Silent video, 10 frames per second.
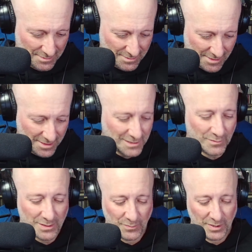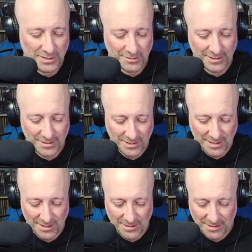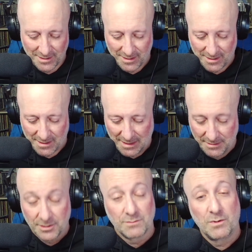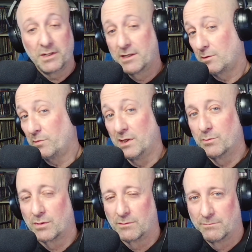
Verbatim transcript: I guess what I'm really trying to say is I just want to help people.